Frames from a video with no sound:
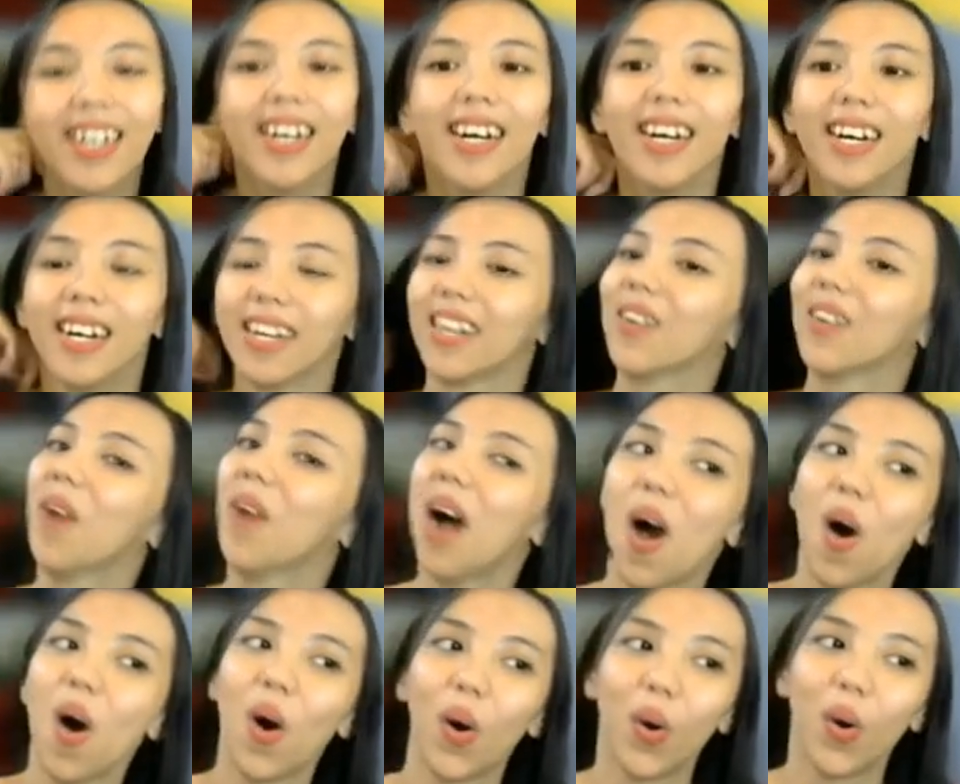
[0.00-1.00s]

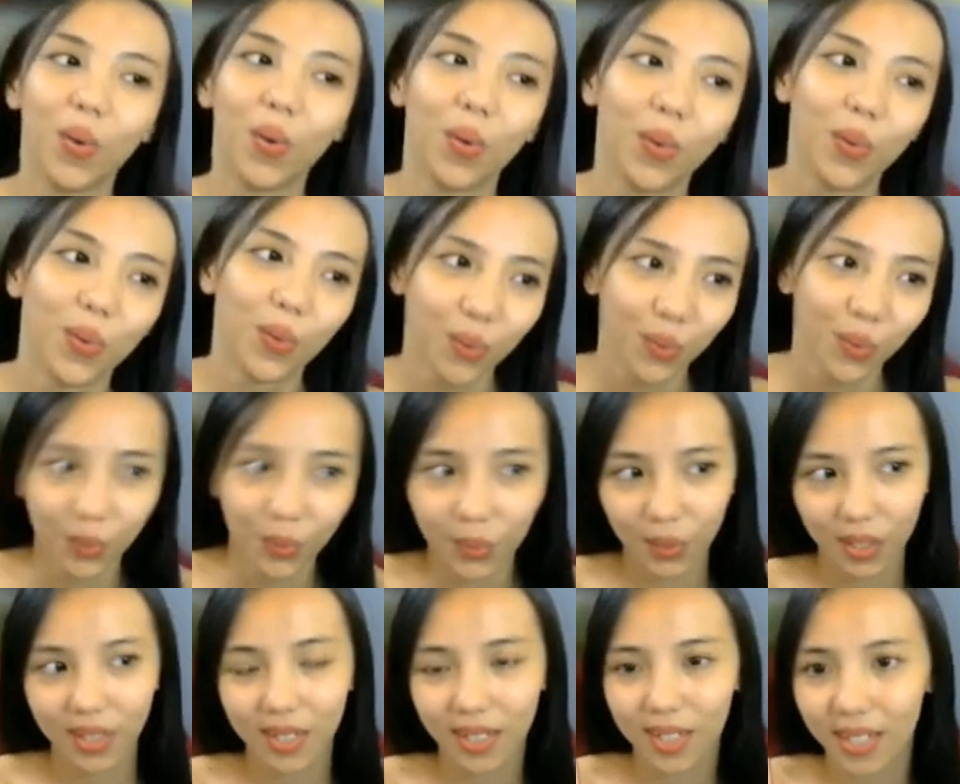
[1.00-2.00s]
Wow! Let's see if now
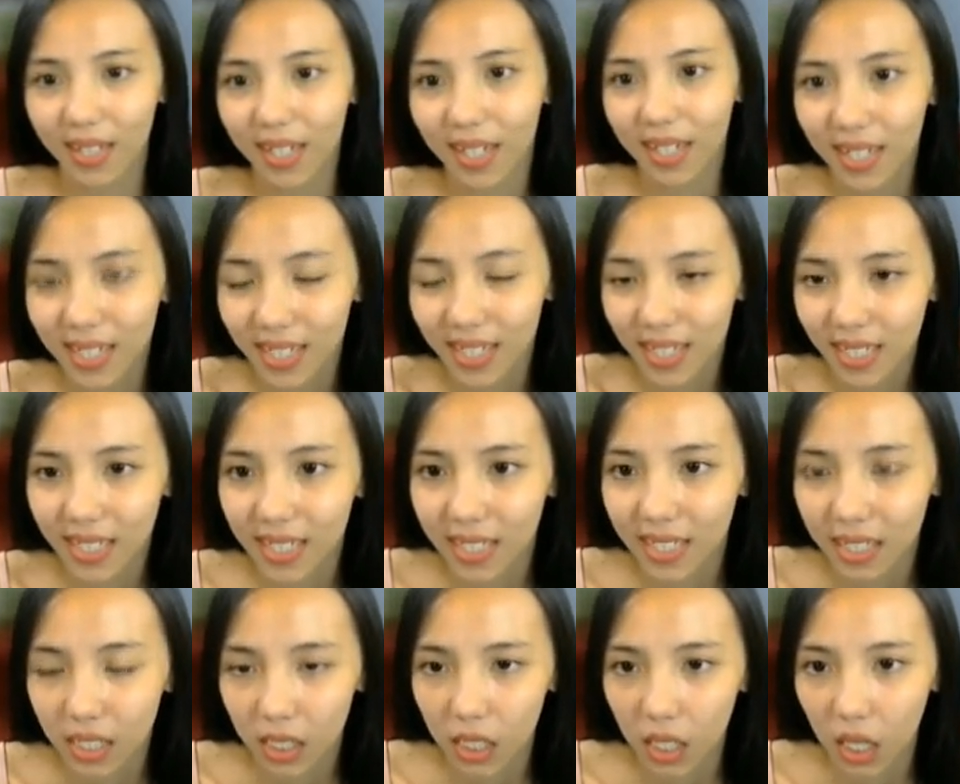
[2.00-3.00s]
everything works. So
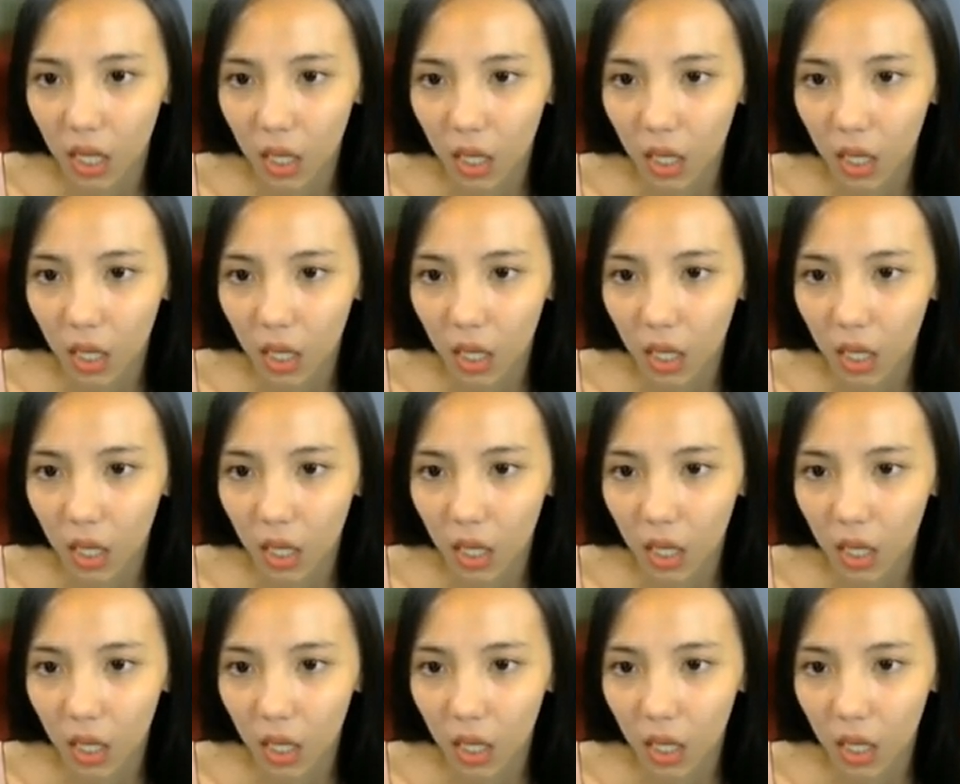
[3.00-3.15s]
the first